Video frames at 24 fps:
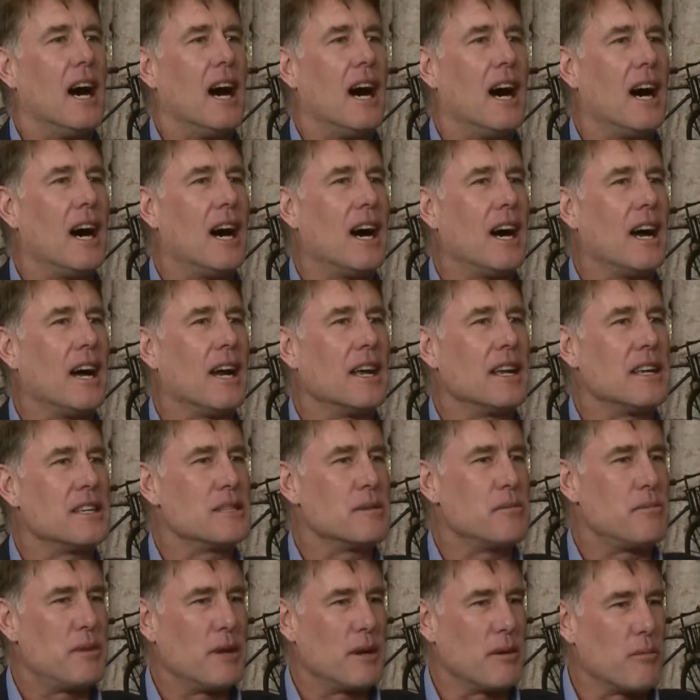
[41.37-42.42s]
uh,
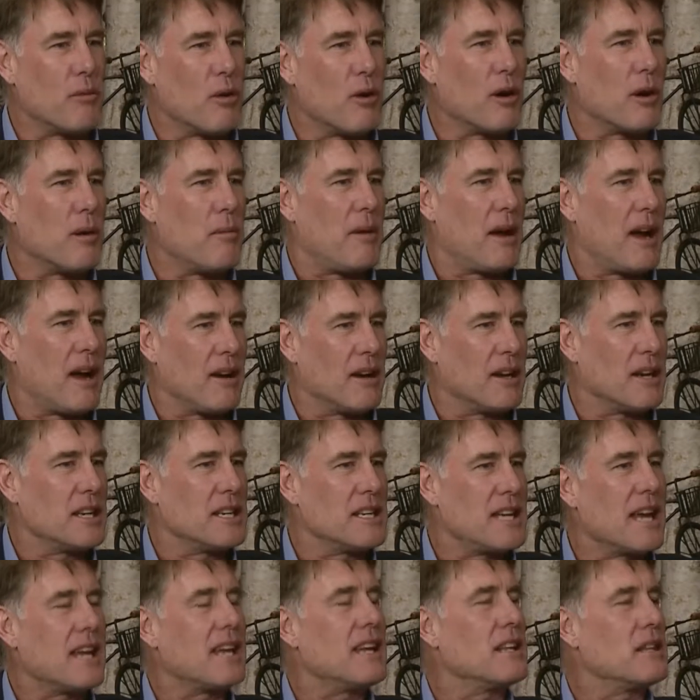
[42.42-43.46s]
is a bit more
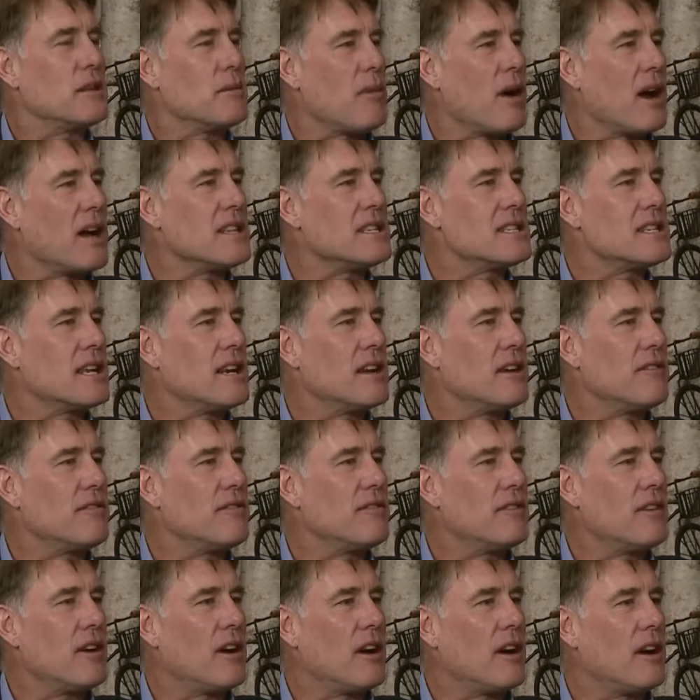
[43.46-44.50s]
about taking the mindset of,
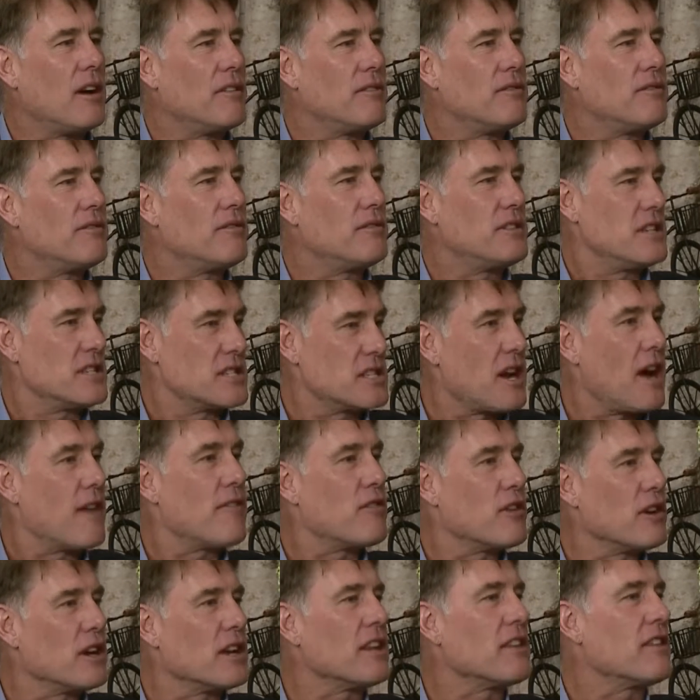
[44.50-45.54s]
of
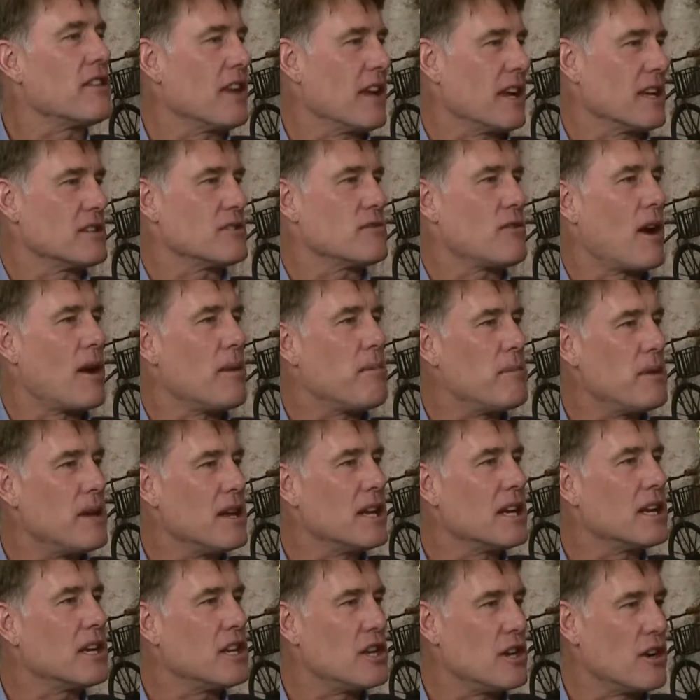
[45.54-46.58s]
discovering things, right?
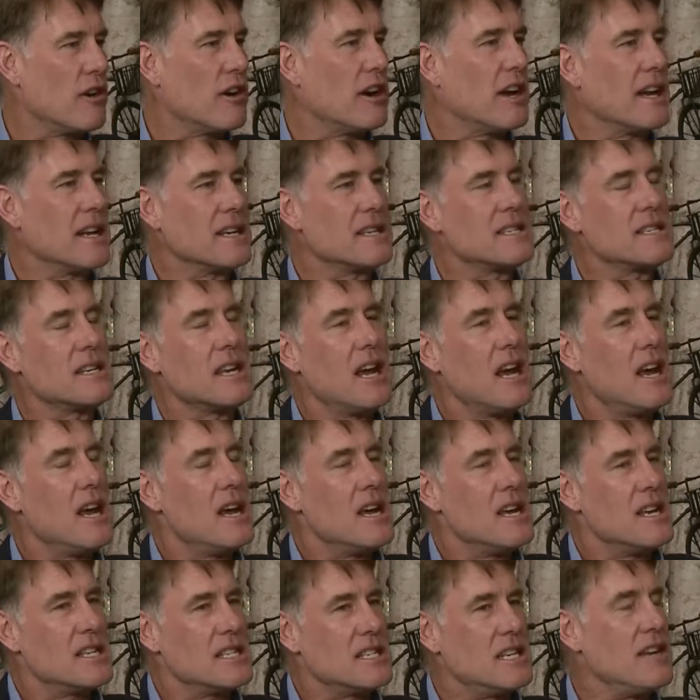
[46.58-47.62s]
Being curious.
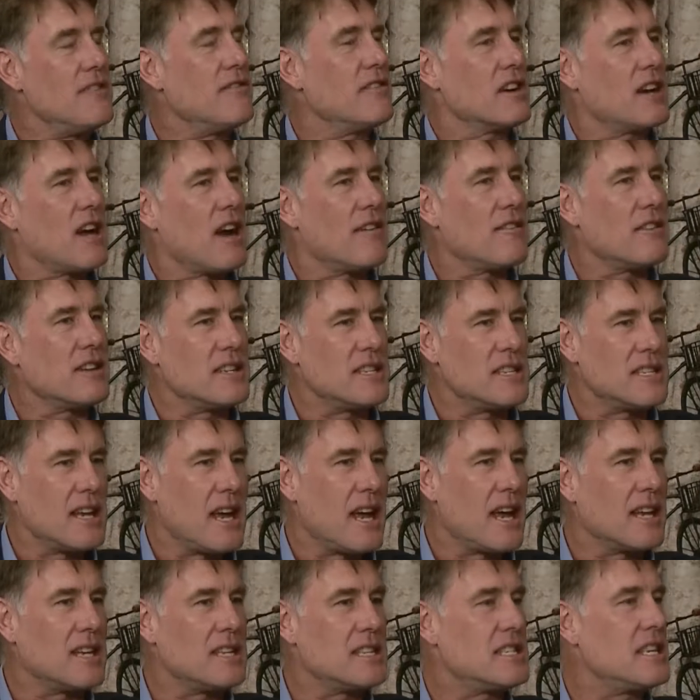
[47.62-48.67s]
Stephen Covey
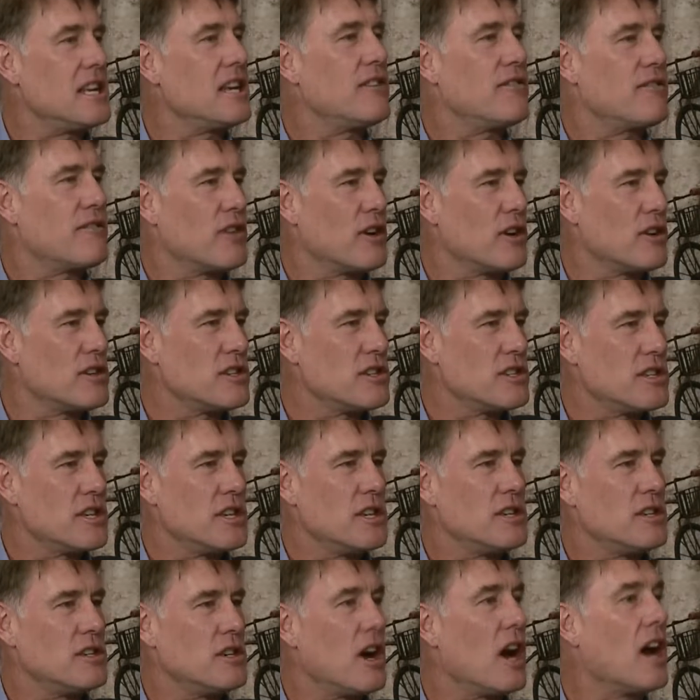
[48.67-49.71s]
said, seek
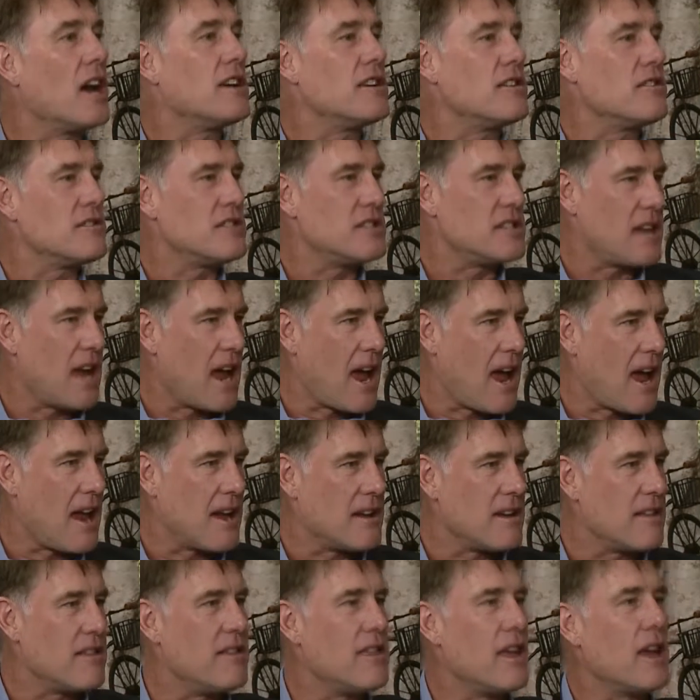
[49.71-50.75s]
first to
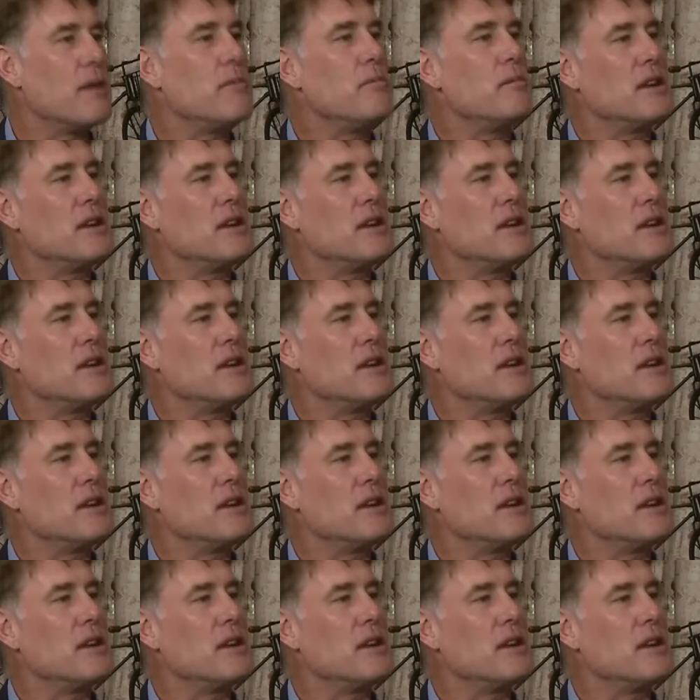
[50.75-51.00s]
understand, then